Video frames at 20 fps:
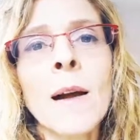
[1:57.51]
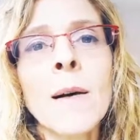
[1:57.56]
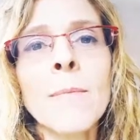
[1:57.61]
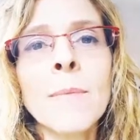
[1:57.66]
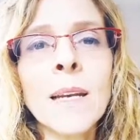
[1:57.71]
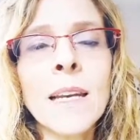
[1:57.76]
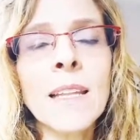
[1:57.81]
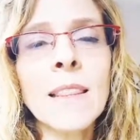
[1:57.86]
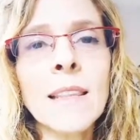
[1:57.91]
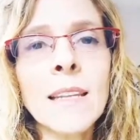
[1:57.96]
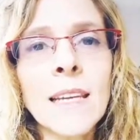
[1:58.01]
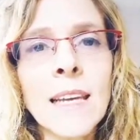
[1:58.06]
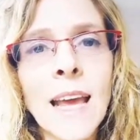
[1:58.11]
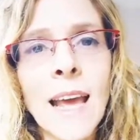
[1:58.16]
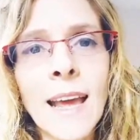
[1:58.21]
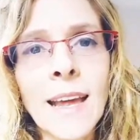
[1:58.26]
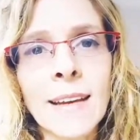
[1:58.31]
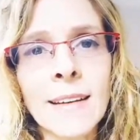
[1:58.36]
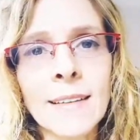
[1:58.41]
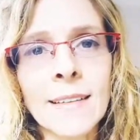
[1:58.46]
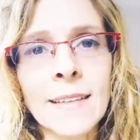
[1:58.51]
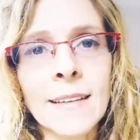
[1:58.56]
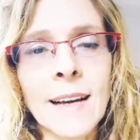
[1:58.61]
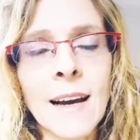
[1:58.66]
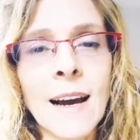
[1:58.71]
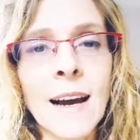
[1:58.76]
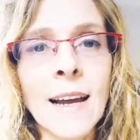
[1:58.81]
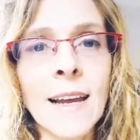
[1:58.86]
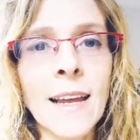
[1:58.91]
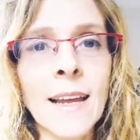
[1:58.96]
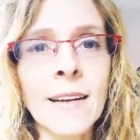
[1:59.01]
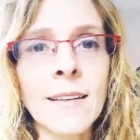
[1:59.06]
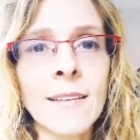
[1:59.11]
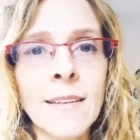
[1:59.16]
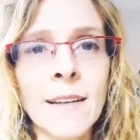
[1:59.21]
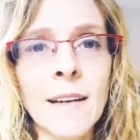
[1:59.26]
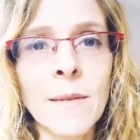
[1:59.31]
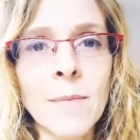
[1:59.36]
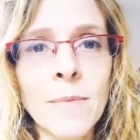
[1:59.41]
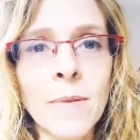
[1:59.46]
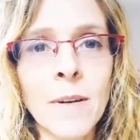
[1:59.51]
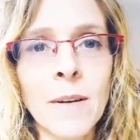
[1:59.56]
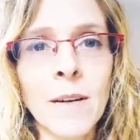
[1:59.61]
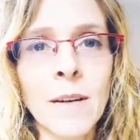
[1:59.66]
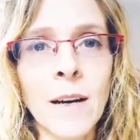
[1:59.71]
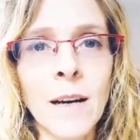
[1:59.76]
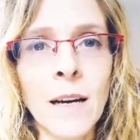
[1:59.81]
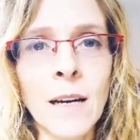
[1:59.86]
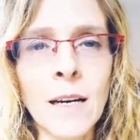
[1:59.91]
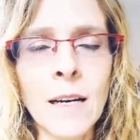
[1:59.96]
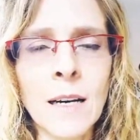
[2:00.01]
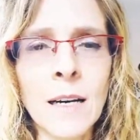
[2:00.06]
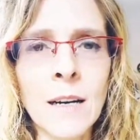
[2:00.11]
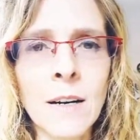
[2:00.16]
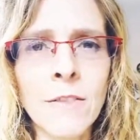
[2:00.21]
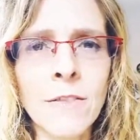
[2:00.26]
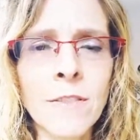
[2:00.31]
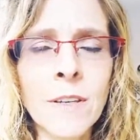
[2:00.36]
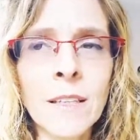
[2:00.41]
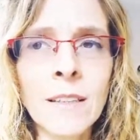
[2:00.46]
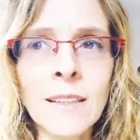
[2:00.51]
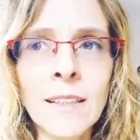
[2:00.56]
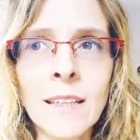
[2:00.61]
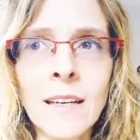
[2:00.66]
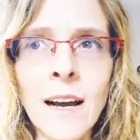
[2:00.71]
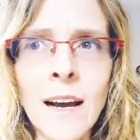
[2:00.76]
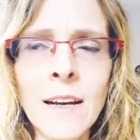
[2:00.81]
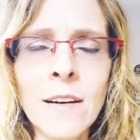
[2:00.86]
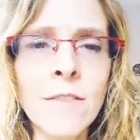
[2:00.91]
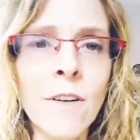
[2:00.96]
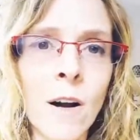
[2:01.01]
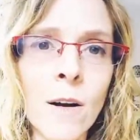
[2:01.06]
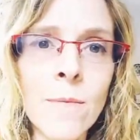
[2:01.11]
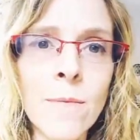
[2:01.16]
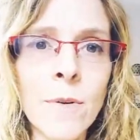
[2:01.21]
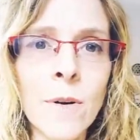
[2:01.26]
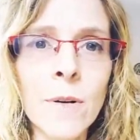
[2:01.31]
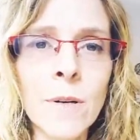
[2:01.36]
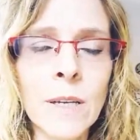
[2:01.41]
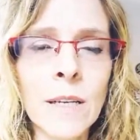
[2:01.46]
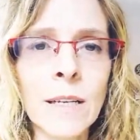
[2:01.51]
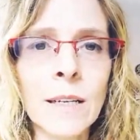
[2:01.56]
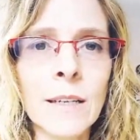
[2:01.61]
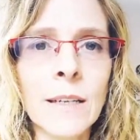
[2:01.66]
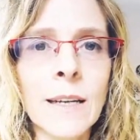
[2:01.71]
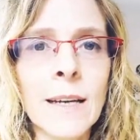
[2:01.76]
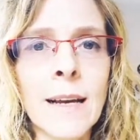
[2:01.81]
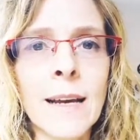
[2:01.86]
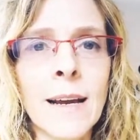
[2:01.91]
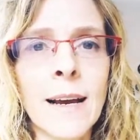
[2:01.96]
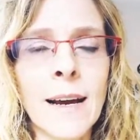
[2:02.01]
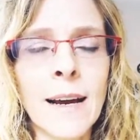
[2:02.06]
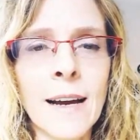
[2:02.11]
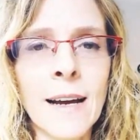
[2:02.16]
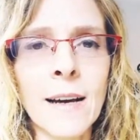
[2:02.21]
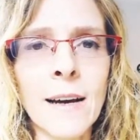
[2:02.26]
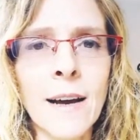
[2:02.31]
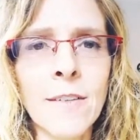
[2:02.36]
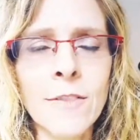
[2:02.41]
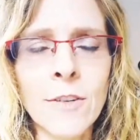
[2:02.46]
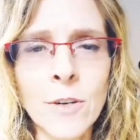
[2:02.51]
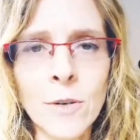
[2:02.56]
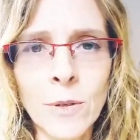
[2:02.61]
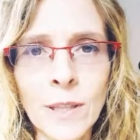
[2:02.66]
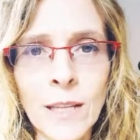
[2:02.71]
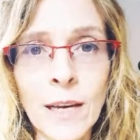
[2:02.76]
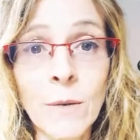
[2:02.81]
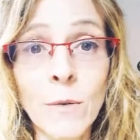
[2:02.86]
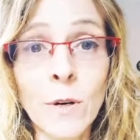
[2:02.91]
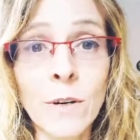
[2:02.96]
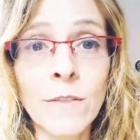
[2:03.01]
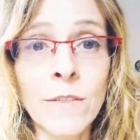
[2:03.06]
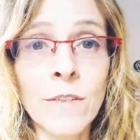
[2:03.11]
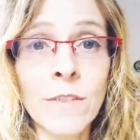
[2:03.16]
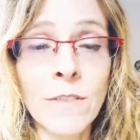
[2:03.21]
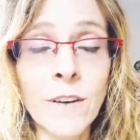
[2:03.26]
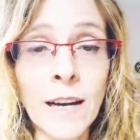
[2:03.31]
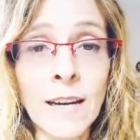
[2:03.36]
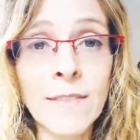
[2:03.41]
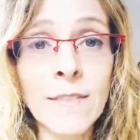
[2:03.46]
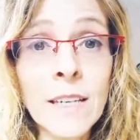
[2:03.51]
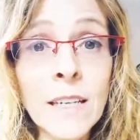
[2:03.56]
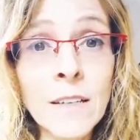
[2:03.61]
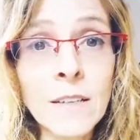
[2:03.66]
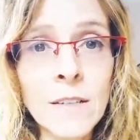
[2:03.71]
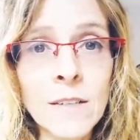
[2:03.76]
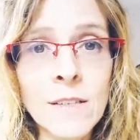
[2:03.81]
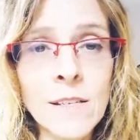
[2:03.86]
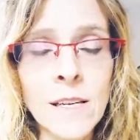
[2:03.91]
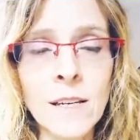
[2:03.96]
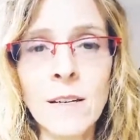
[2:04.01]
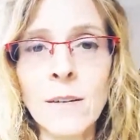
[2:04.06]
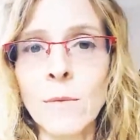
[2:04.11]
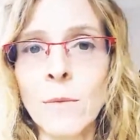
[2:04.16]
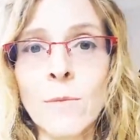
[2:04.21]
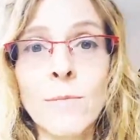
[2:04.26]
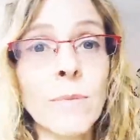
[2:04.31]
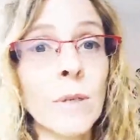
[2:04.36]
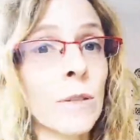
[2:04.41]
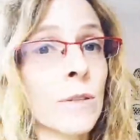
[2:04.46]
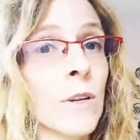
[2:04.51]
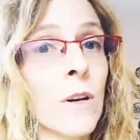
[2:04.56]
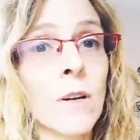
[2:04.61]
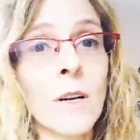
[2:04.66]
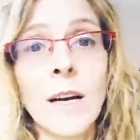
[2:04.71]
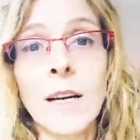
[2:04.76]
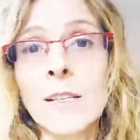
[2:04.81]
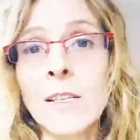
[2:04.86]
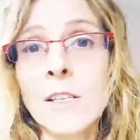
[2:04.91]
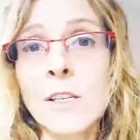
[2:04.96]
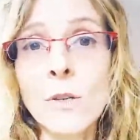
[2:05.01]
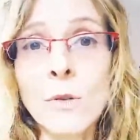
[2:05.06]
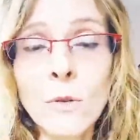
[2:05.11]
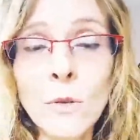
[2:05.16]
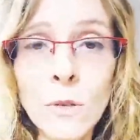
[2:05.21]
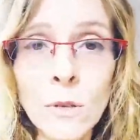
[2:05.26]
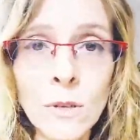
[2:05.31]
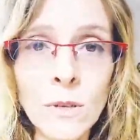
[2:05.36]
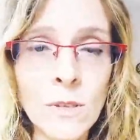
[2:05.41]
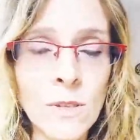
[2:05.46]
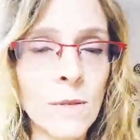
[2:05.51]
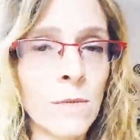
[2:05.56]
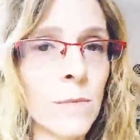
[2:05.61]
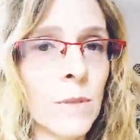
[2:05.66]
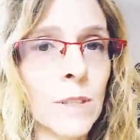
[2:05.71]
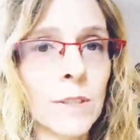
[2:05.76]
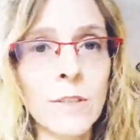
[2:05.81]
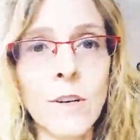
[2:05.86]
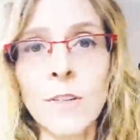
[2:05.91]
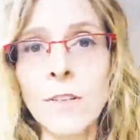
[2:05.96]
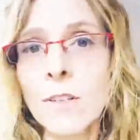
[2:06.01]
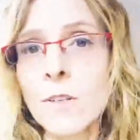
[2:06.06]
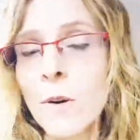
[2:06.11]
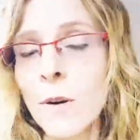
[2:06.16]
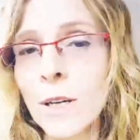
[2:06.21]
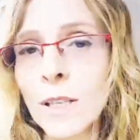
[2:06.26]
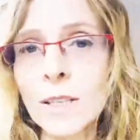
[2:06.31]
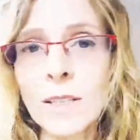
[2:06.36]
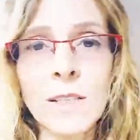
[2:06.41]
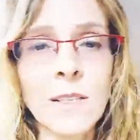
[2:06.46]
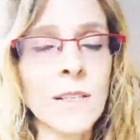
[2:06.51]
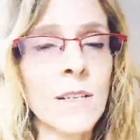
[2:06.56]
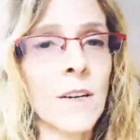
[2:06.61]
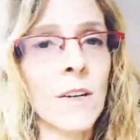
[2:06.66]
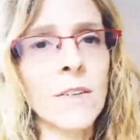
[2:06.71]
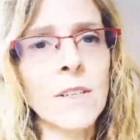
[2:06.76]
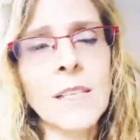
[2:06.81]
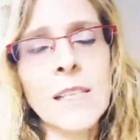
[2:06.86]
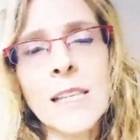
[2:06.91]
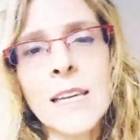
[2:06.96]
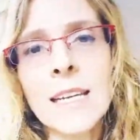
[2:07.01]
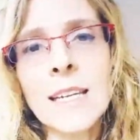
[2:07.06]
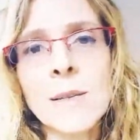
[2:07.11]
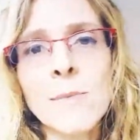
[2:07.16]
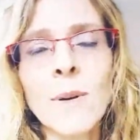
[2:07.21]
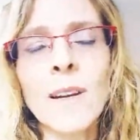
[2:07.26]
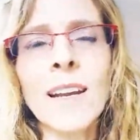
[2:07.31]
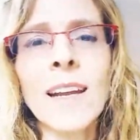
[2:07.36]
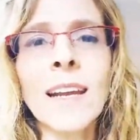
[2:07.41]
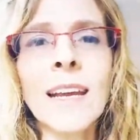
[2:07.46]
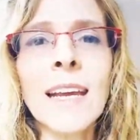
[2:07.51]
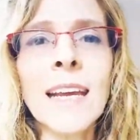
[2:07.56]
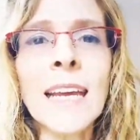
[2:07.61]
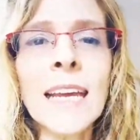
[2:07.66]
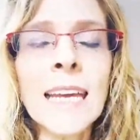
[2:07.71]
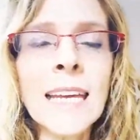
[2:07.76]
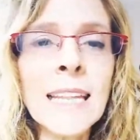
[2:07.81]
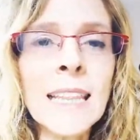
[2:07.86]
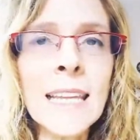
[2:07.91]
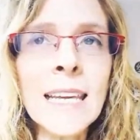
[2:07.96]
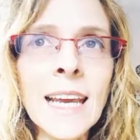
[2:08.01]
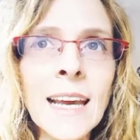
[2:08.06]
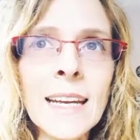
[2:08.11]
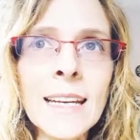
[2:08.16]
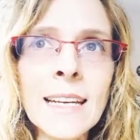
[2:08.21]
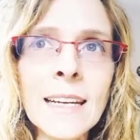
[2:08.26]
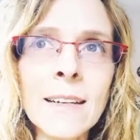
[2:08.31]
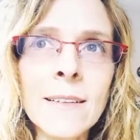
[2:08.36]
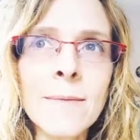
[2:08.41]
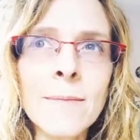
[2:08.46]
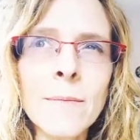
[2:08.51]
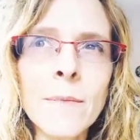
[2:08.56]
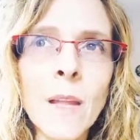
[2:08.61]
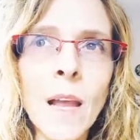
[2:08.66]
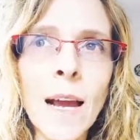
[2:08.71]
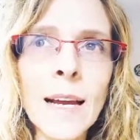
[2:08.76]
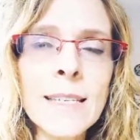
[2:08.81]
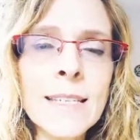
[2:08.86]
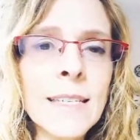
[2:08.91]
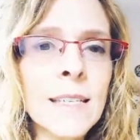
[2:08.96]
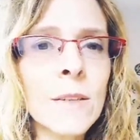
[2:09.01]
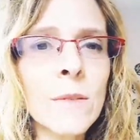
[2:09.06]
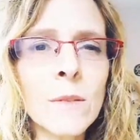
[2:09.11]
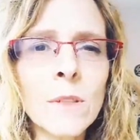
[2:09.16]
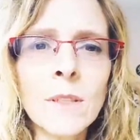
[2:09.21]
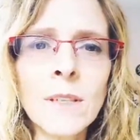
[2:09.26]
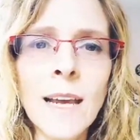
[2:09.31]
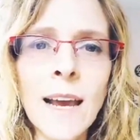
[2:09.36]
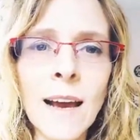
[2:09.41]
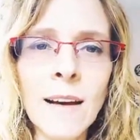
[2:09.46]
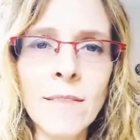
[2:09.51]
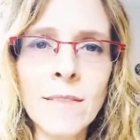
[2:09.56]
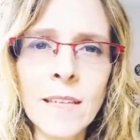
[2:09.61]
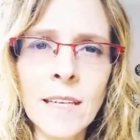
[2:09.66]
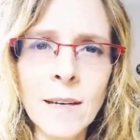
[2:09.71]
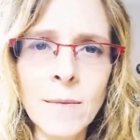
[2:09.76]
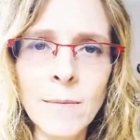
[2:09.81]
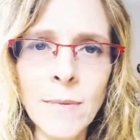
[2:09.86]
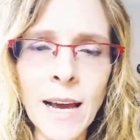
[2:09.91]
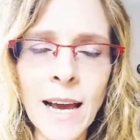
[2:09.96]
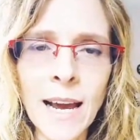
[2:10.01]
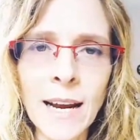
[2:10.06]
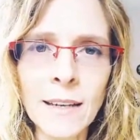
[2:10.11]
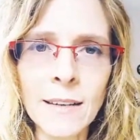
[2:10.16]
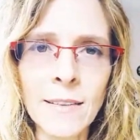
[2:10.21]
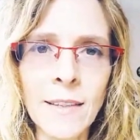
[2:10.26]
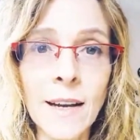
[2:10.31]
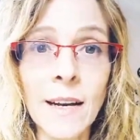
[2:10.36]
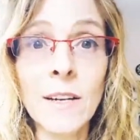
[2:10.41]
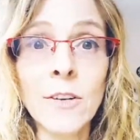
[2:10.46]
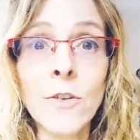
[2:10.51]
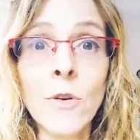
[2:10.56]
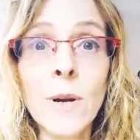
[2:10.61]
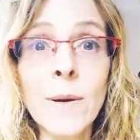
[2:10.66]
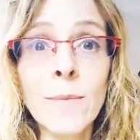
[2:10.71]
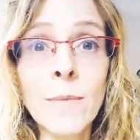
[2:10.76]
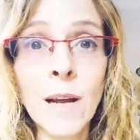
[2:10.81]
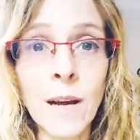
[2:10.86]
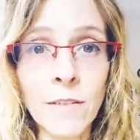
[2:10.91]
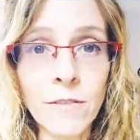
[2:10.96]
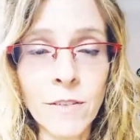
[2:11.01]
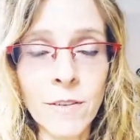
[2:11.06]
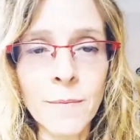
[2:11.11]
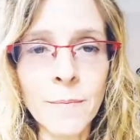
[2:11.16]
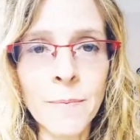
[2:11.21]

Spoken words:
But in the end, I ended up feeling kind of heartbroken after that work for 5 years and built all kinds of schools and built all the toilets and all these things. But in the end, I didn't really have the impact that I dreamed of.